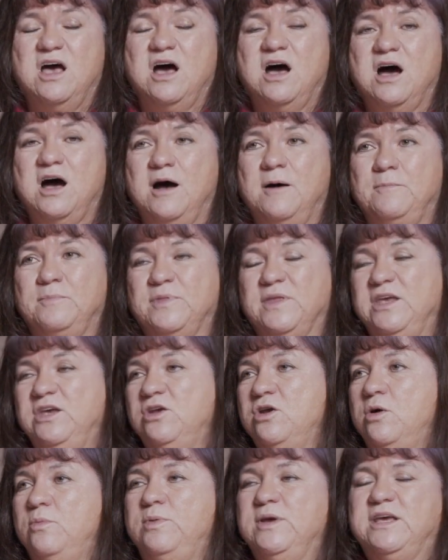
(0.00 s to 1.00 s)

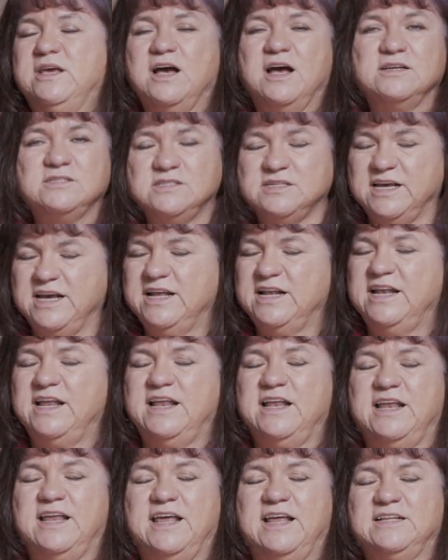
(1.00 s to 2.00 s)
Because
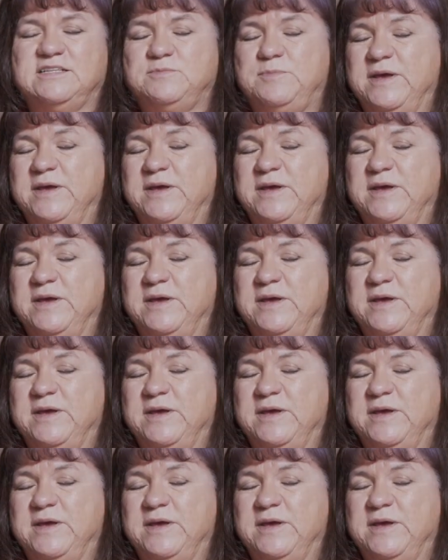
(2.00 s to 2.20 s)
it's